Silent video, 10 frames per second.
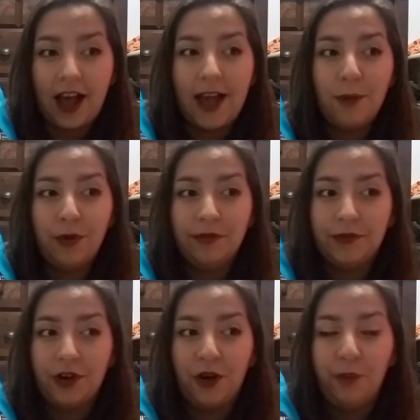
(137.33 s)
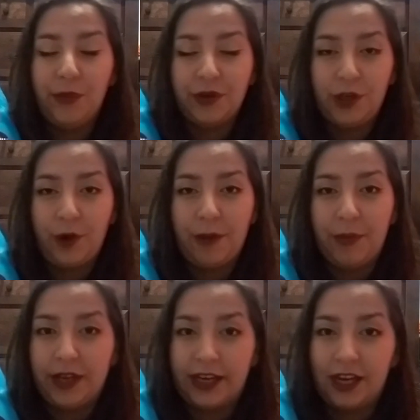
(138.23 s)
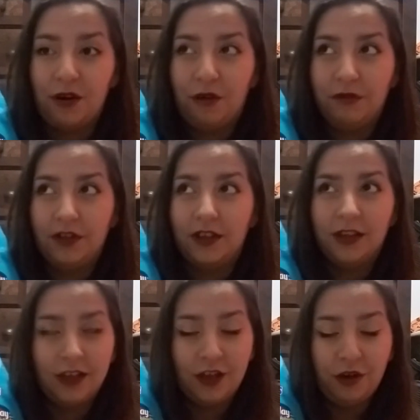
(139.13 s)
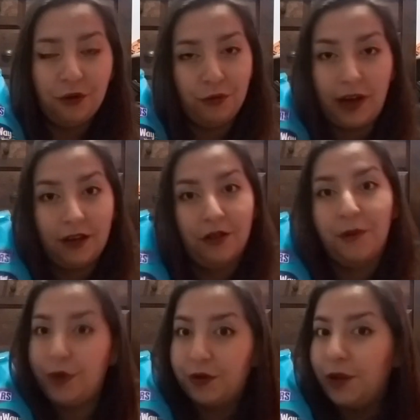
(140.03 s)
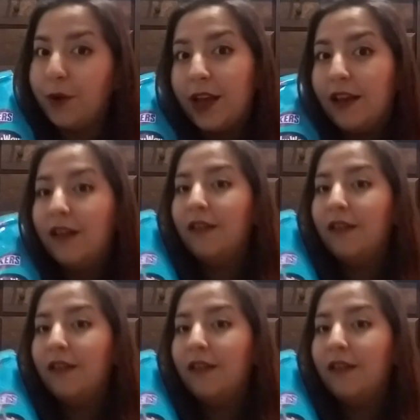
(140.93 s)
I prefer Milky Way Midnight over regular Milky Way.